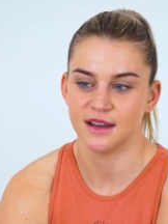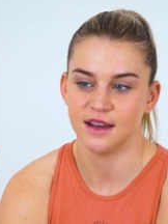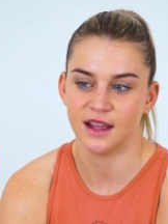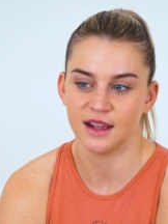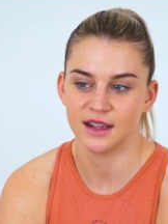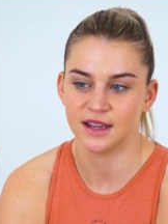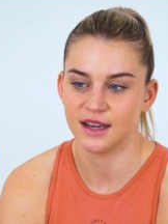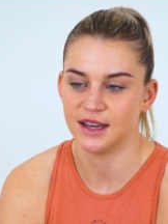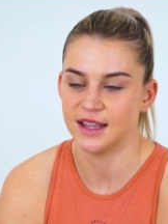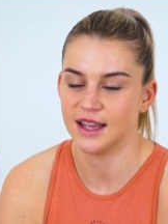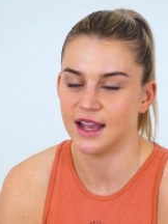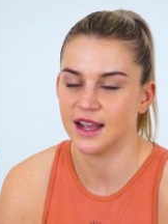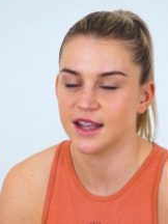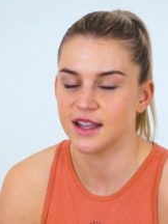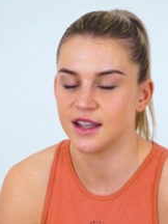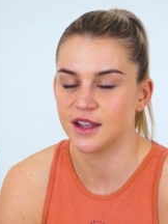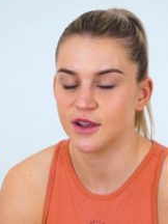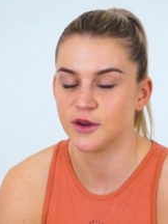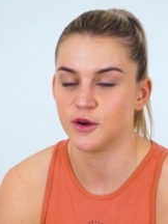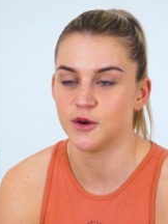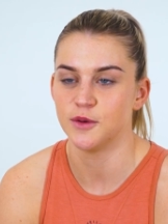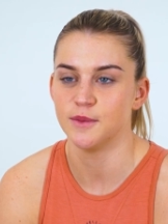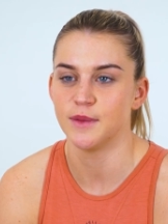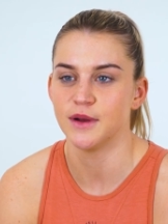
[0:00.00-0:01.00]
luckily I
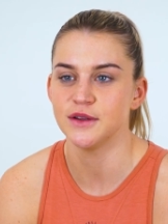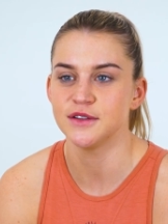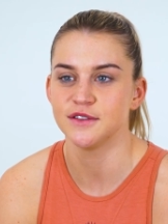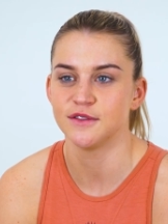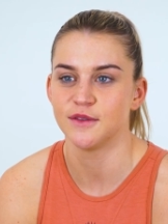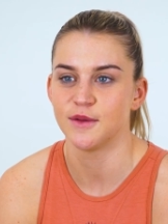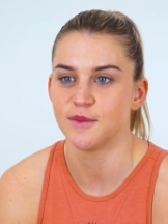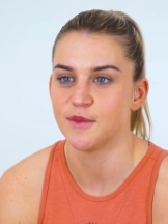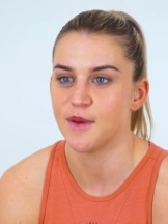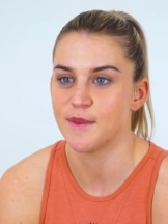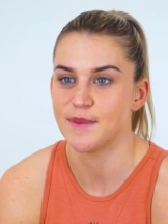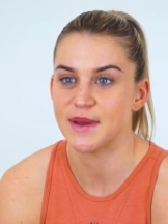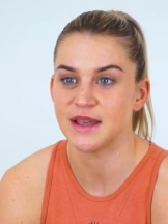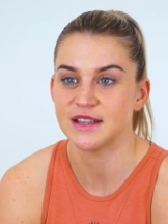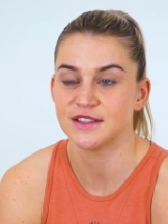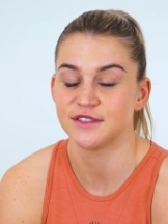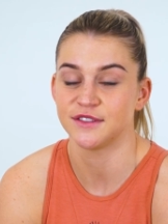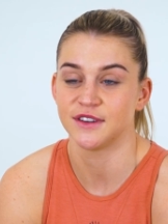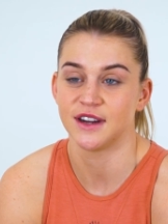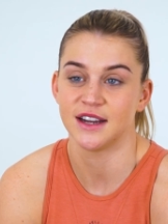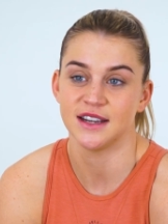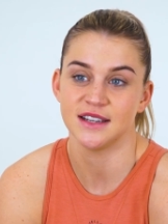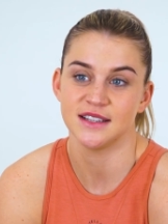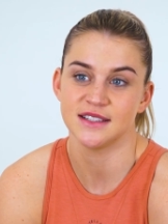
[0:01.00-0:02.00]
can call most of them my
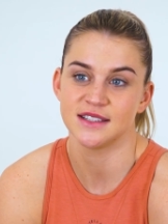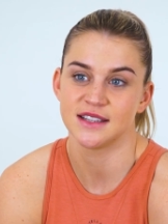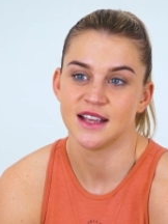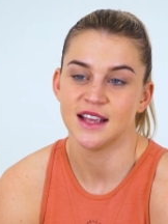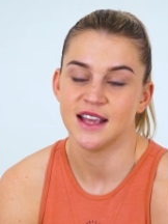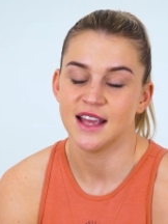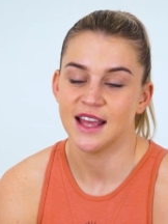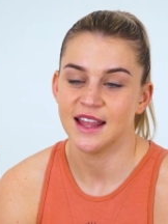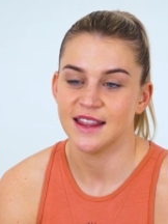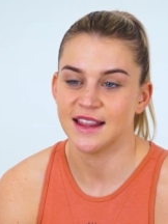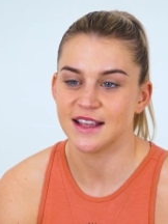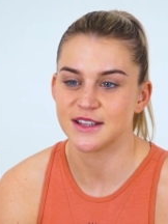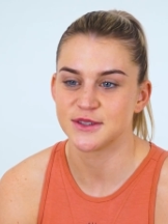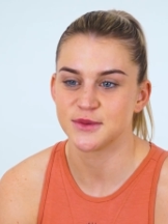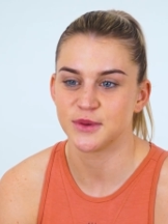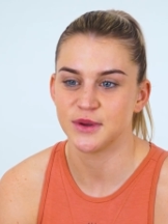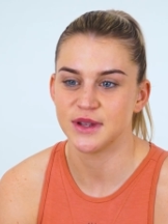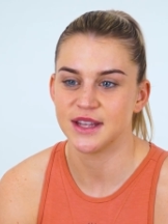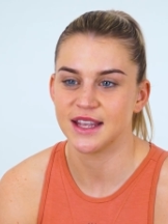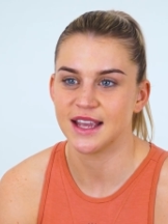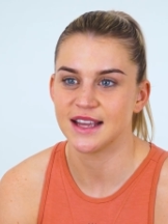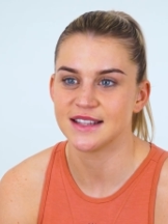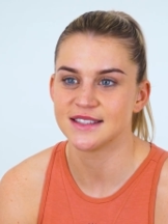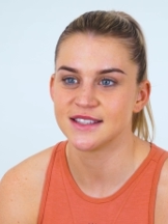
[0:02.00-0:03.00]
best friends. That's
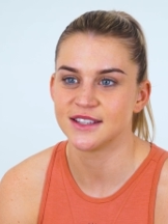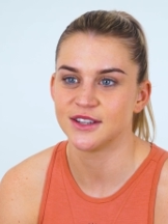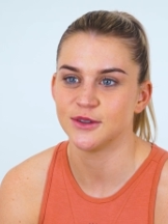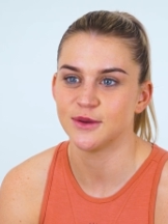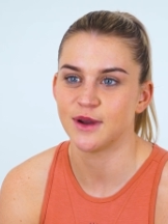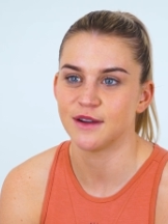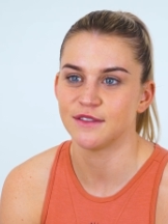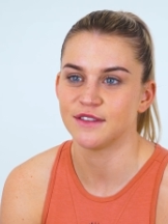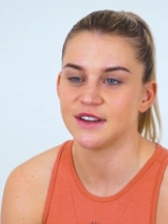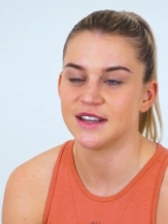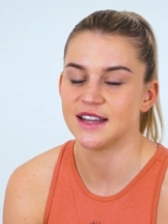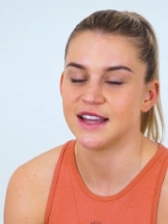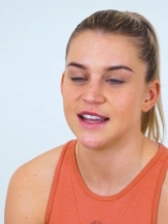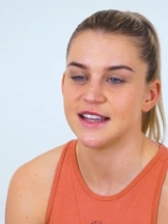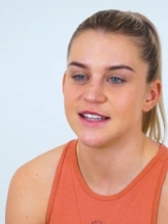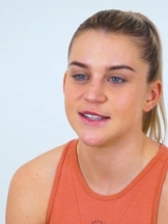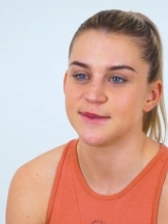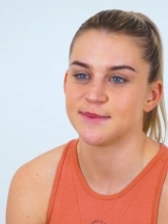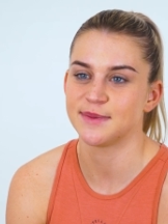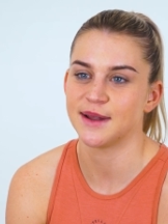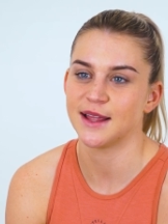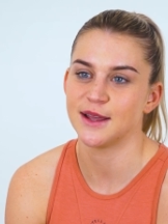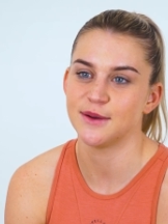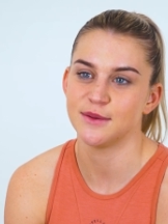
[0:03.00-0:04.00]
what you get to do every day,
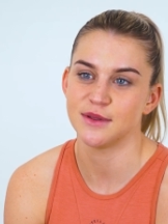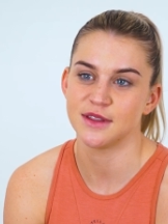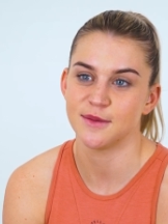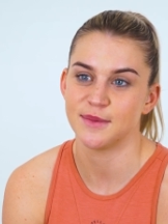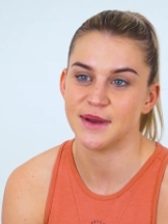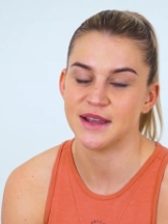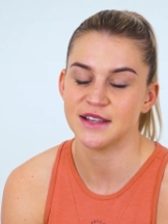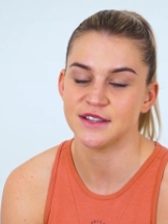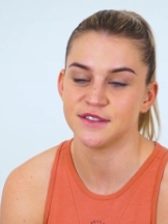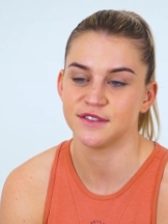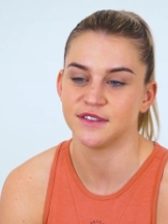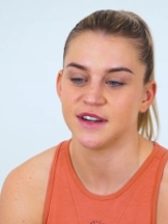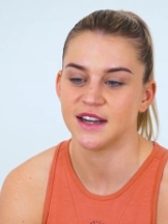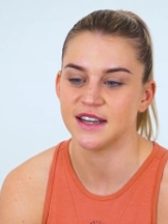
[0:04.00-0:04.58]
is play with your best